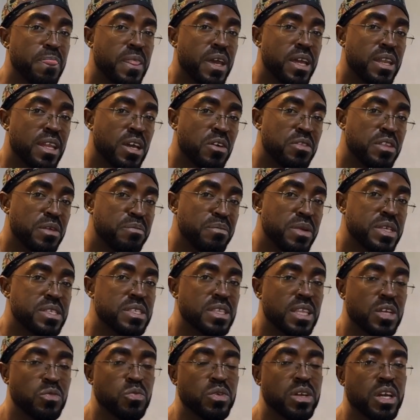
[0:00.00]
and now the best
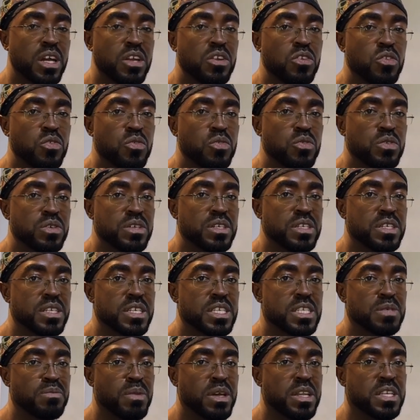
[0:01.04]
thing that you can do
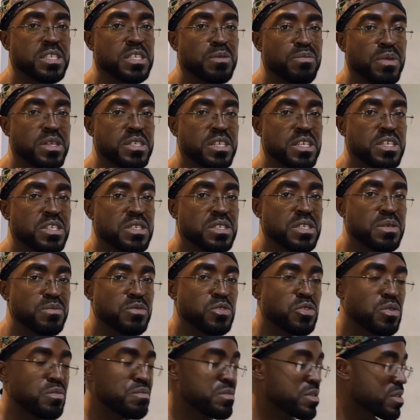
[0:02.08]
is manage the patient's
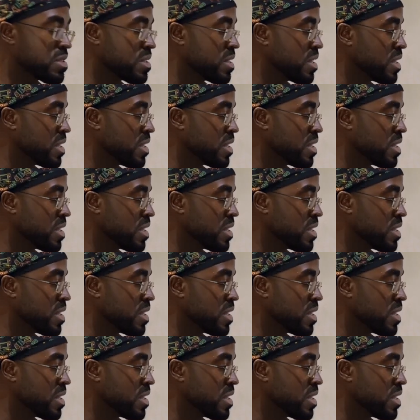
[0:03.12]
symptoms,